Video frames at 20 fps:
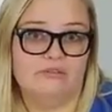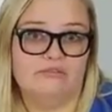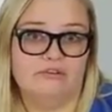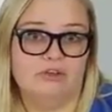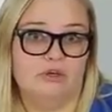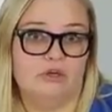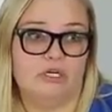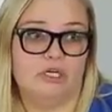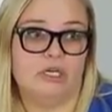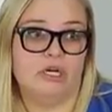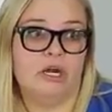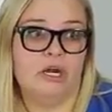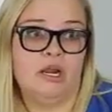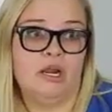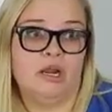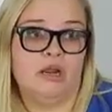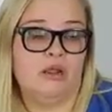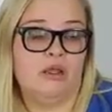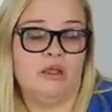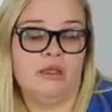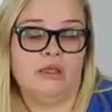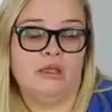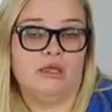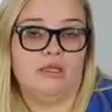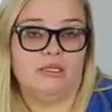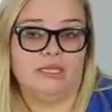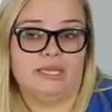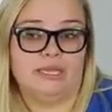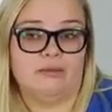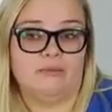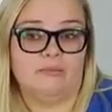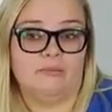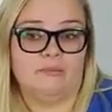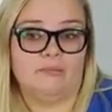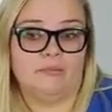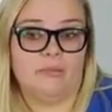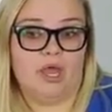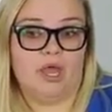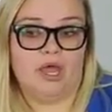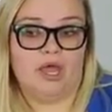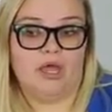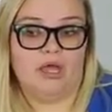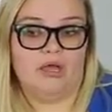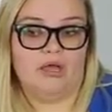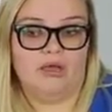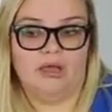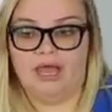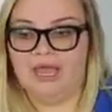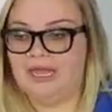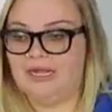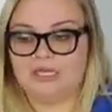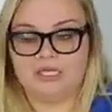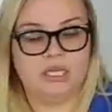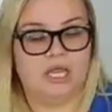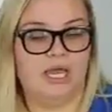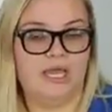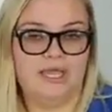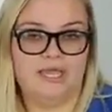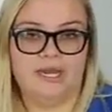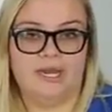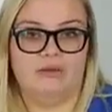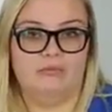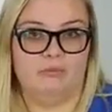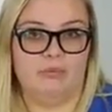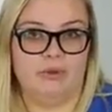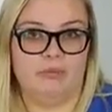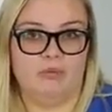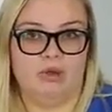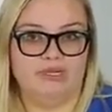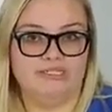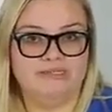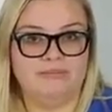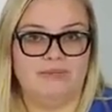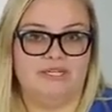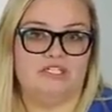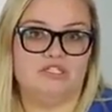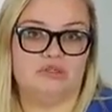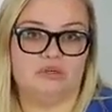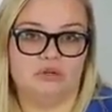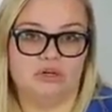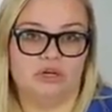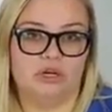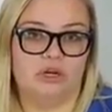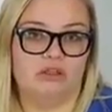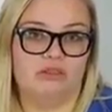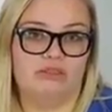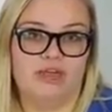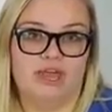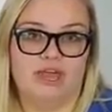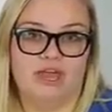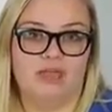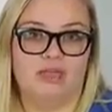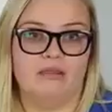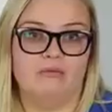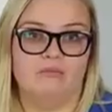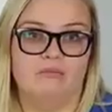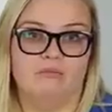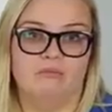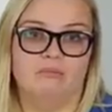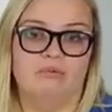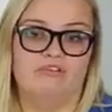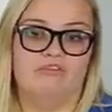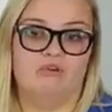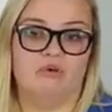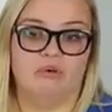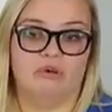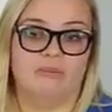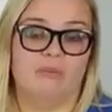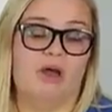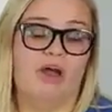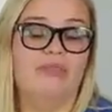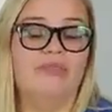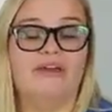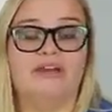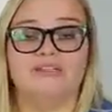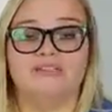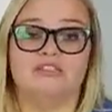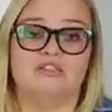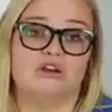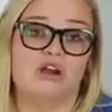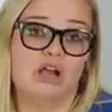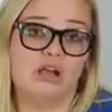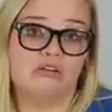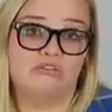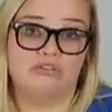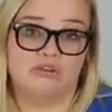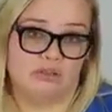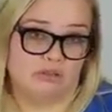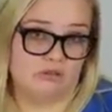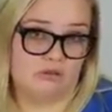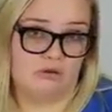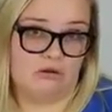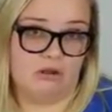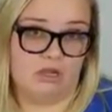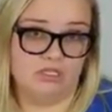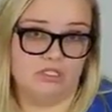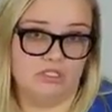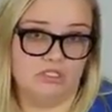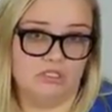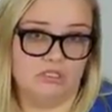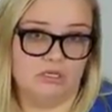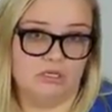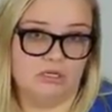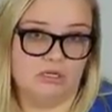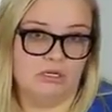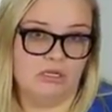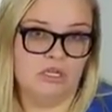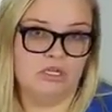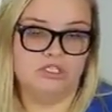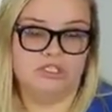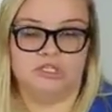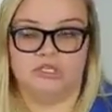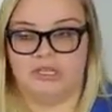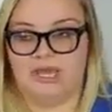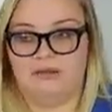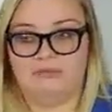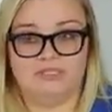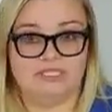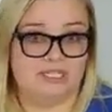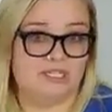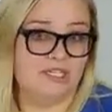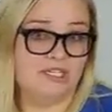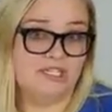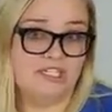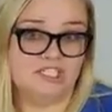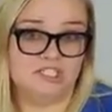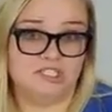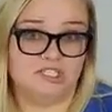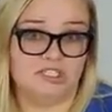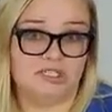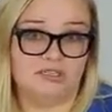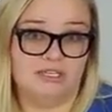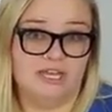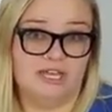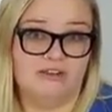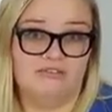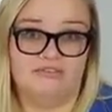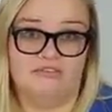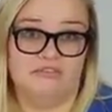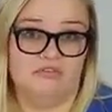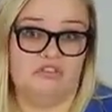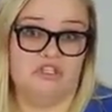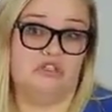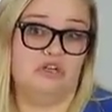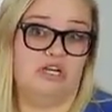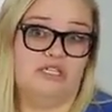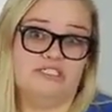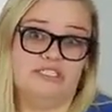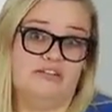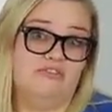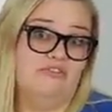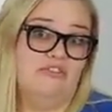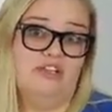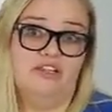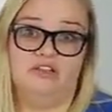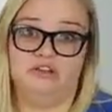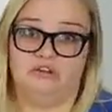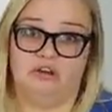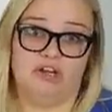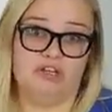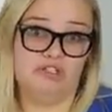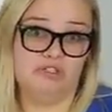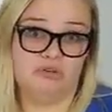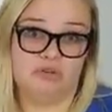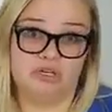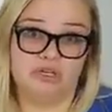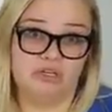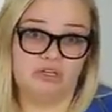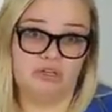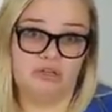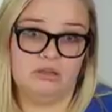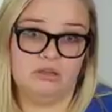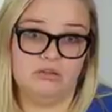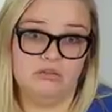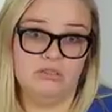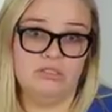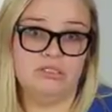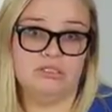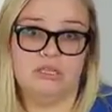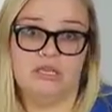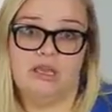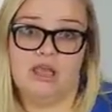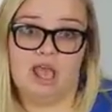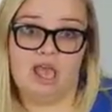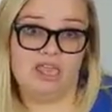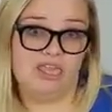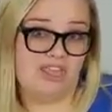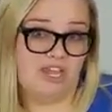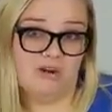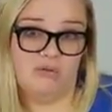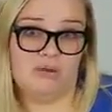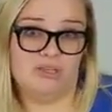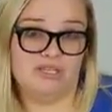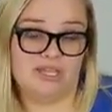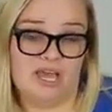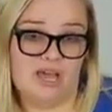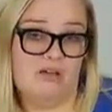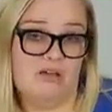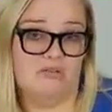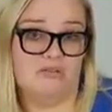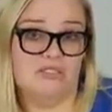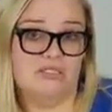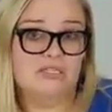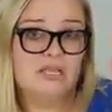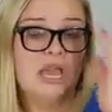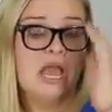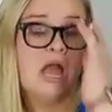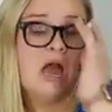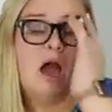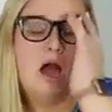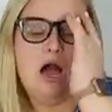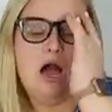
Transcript: If you're like, I had a client and we wanted to make sure that before we bought that his truck fit in the garage. So that was a condition, that if the truck didn't fit, the garage door couldn't close, they don't want the house.